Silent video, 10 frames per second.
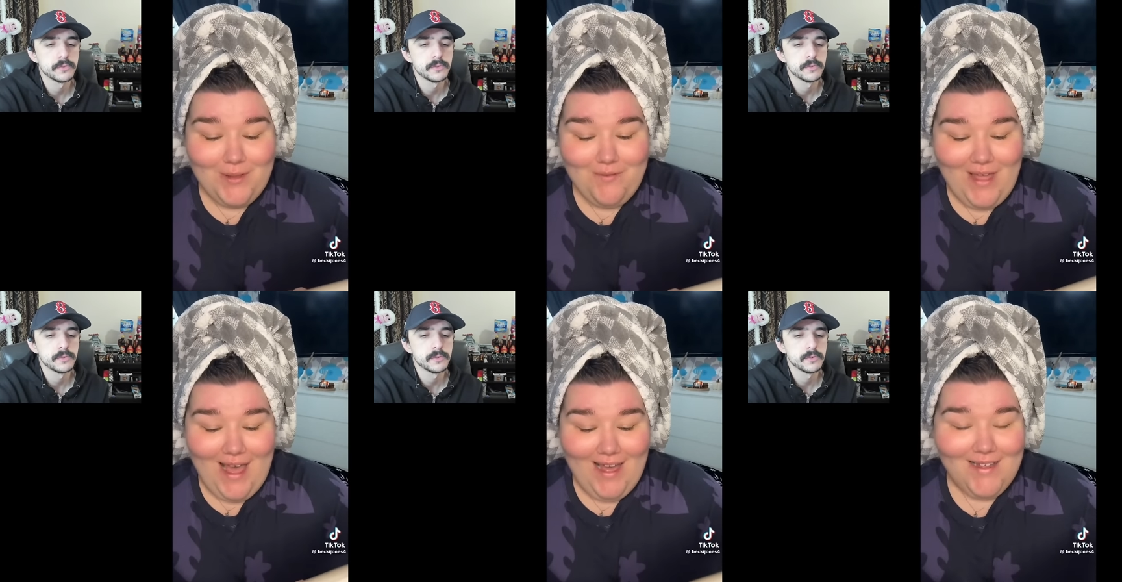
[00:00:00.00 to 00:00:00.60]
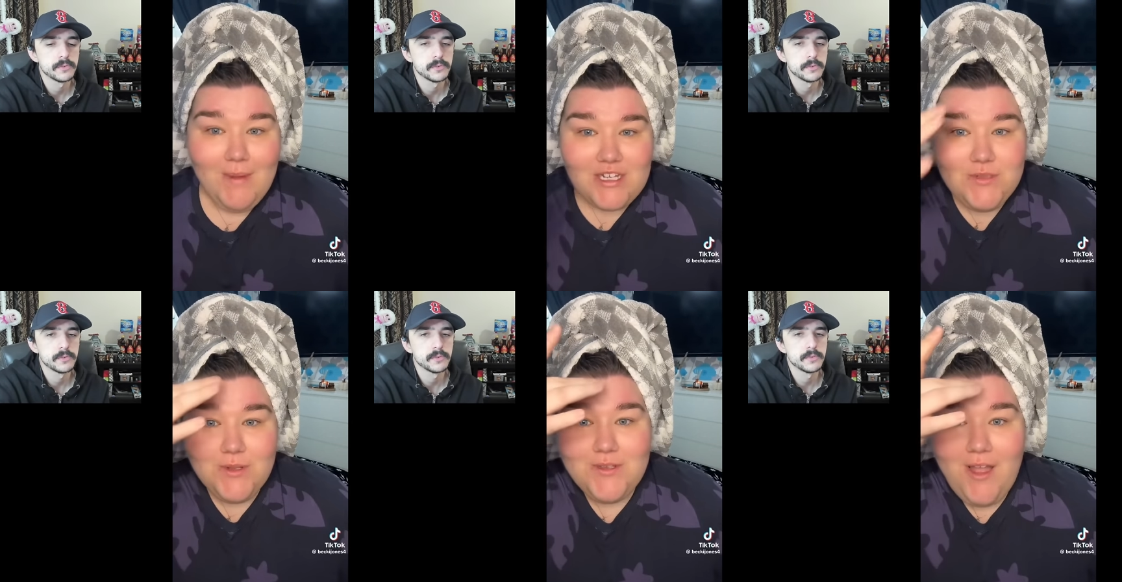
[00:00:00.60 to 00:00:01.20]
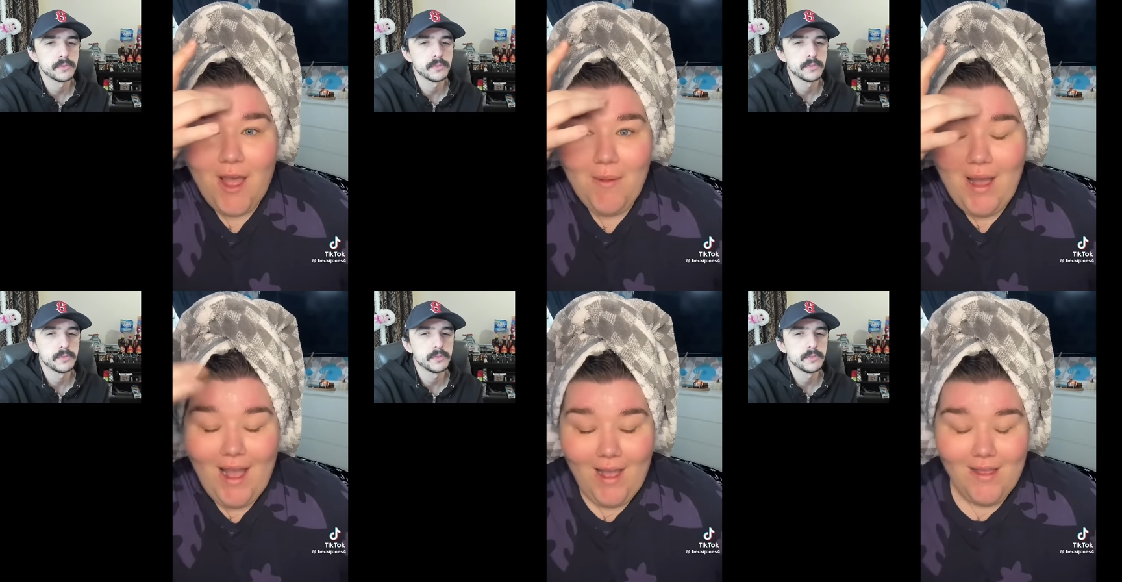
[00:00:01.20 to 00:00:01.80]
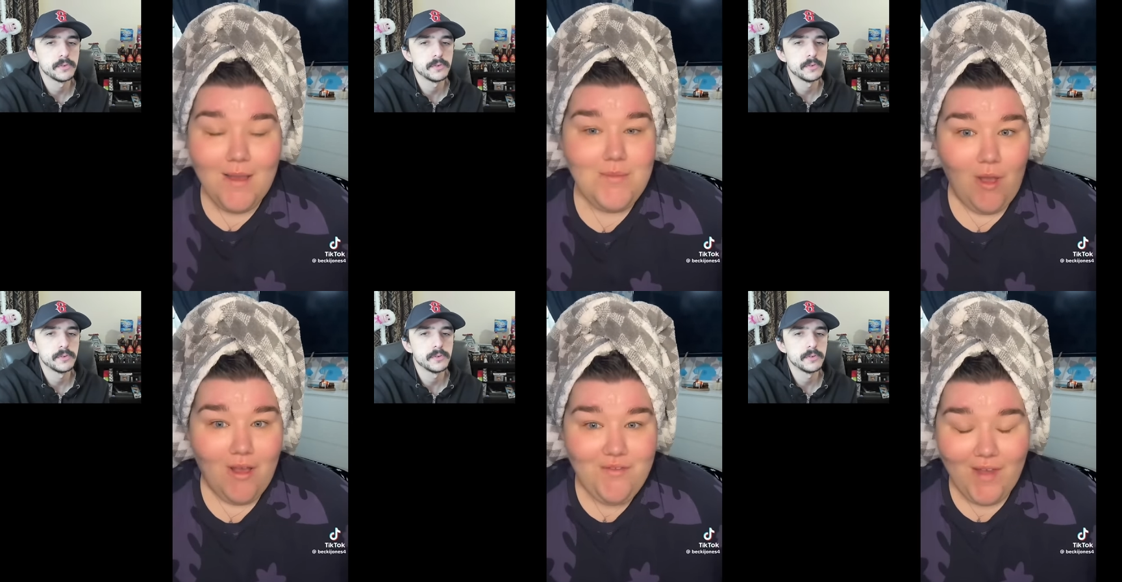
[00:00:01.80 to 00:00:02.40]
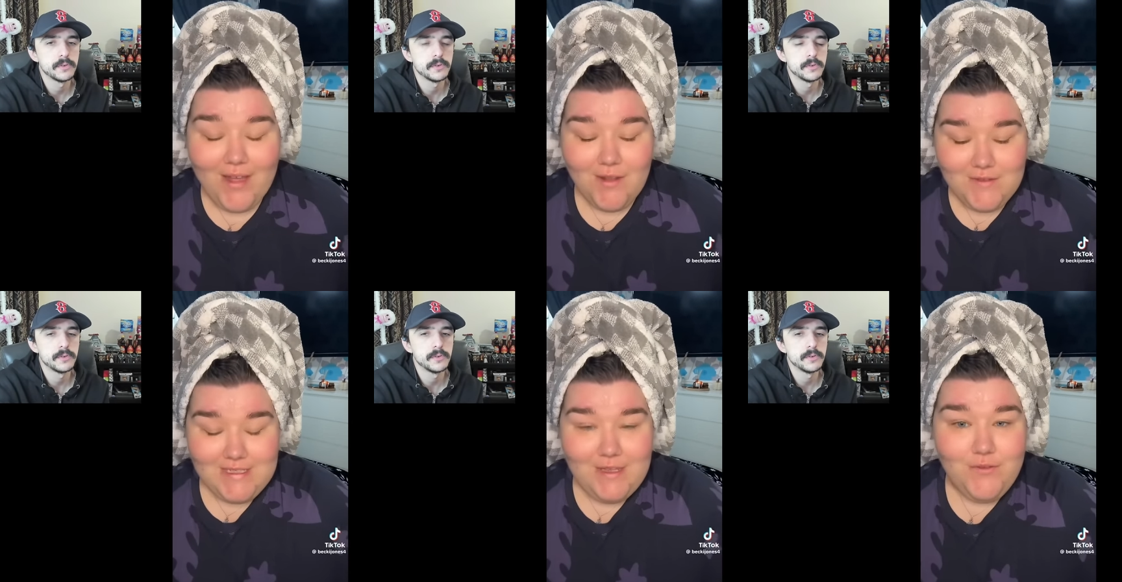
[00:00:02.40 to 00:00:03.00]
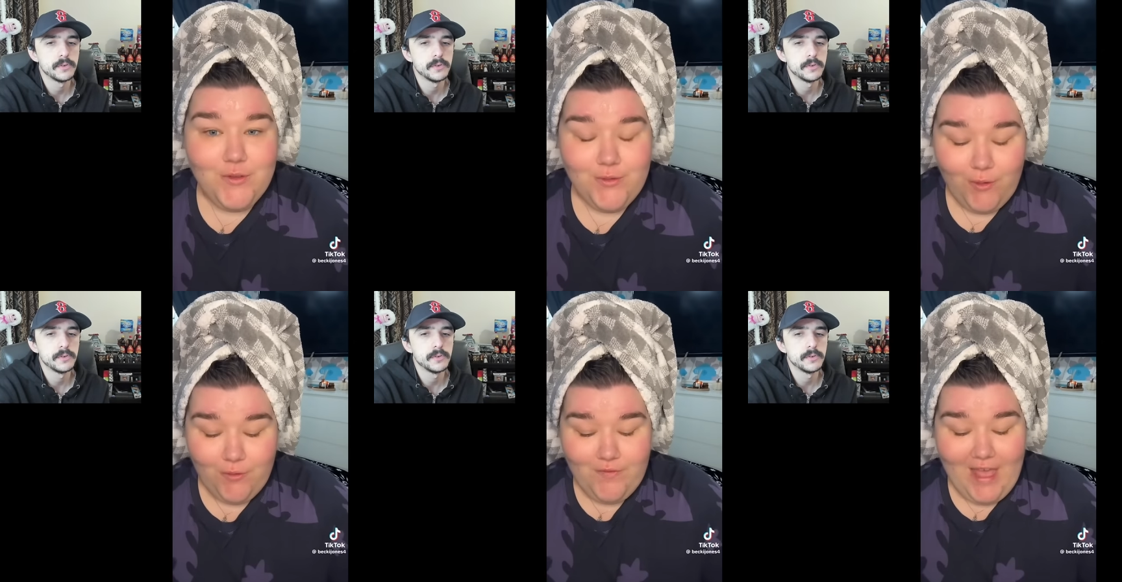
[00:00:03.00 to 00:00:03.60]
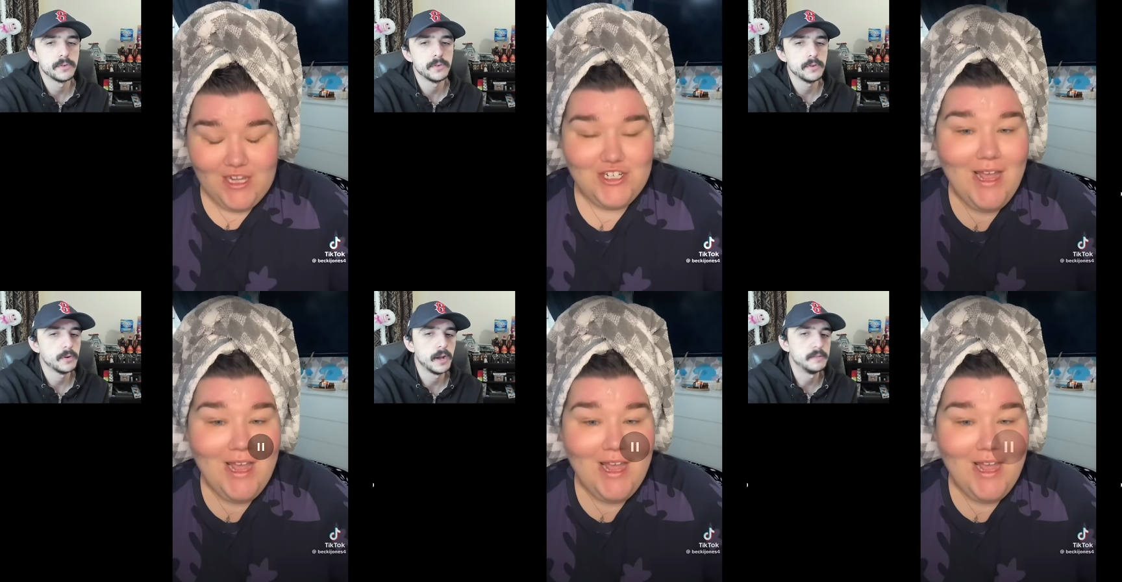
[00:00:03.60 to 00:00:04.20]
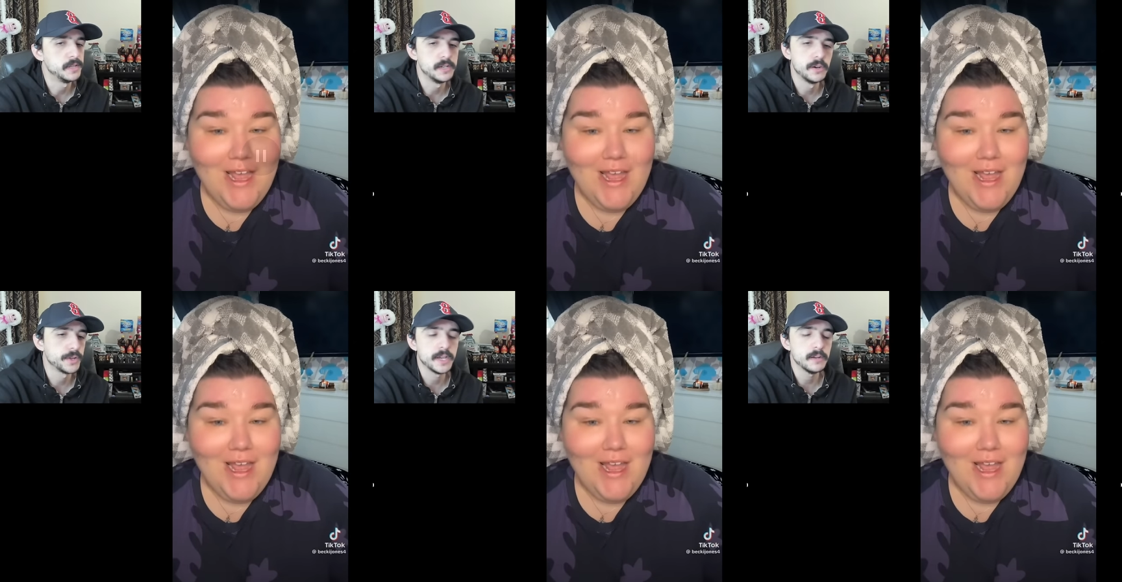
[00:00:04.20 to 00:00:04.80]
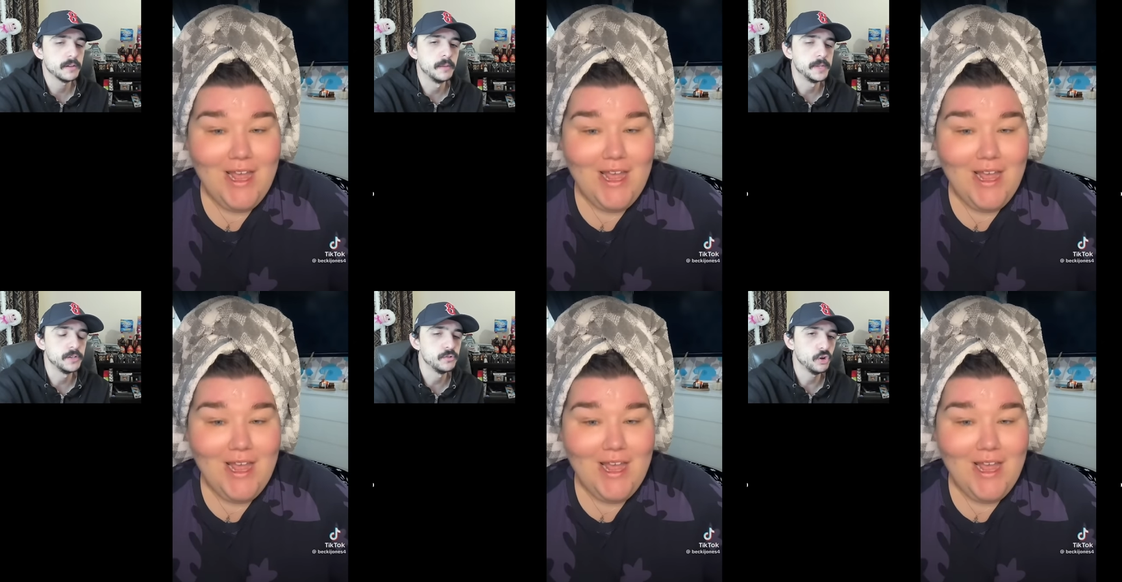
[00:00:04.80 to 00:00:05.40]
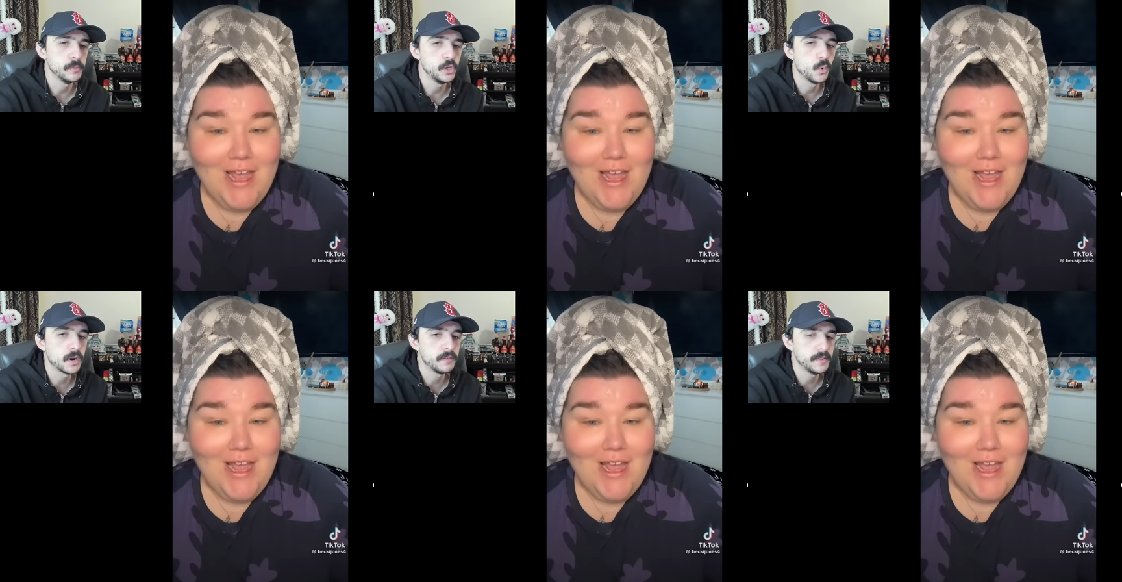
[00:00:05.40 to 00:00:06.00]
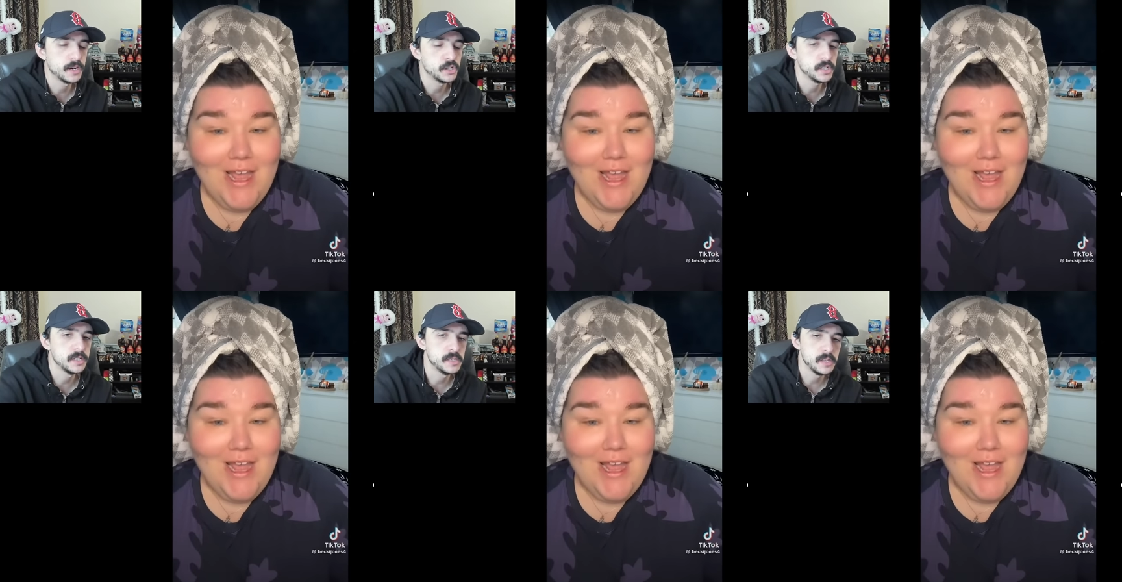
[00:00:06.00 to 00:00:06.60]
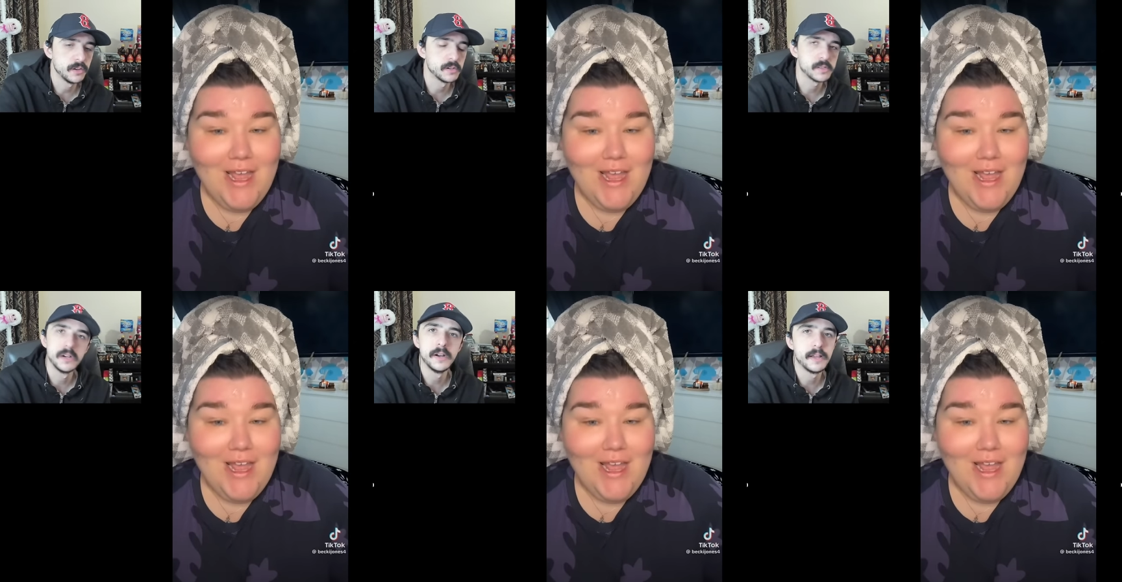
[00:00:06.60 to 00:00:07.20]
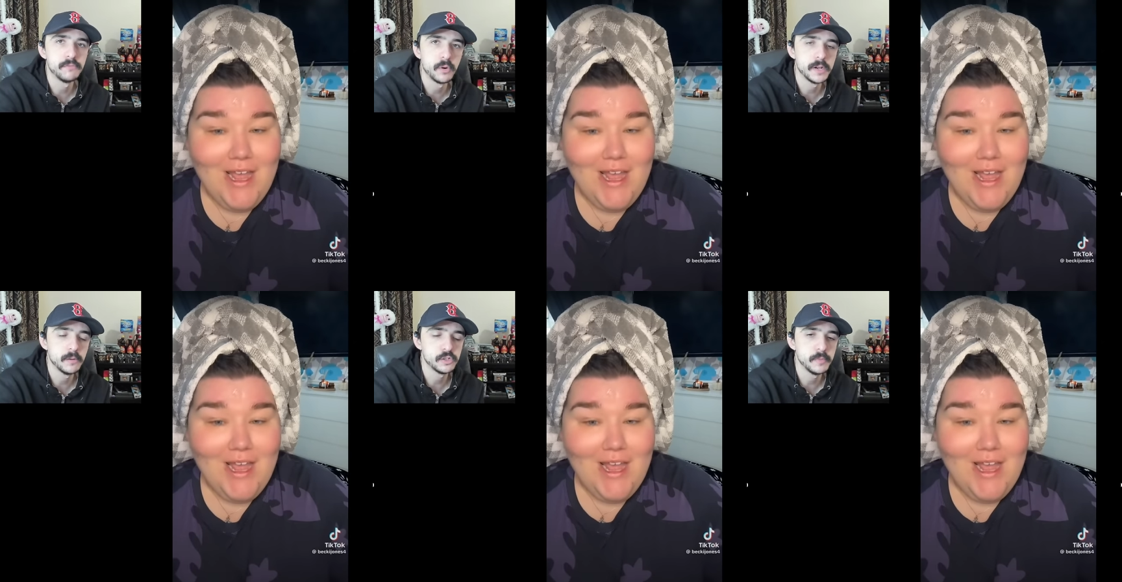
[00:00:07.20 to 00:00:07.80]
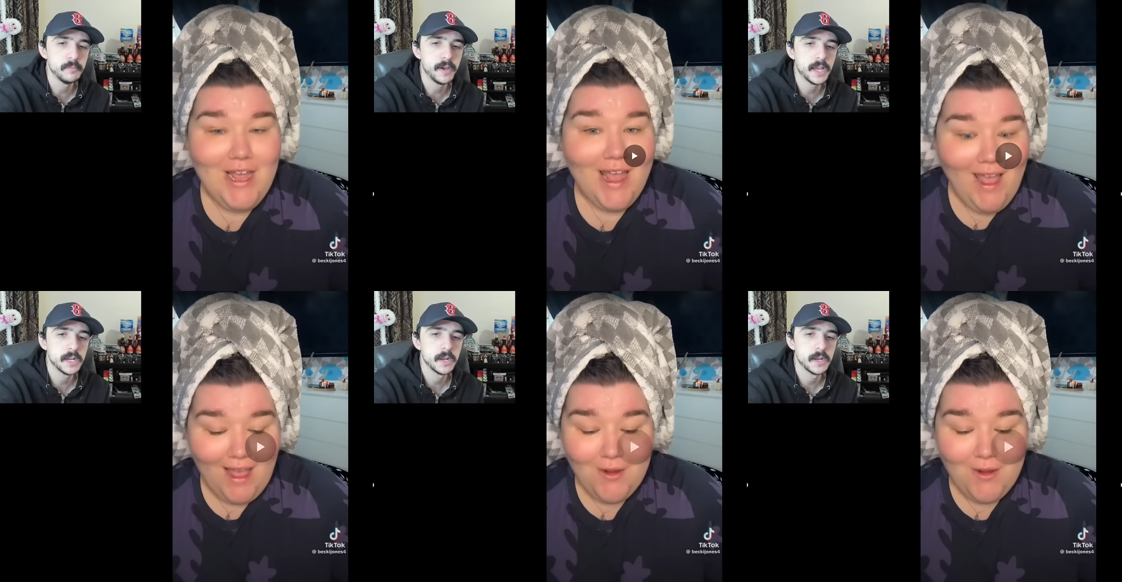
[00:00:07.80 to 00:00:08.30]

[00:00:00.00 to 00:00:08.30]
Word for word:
Speaker 1: of that. So as you all know, I am not a fan of seafood or fish.
Speaker 2: I didn't know that. I mean, you told me you weren't a fan of cheese either, so I have no idea what you mean by that.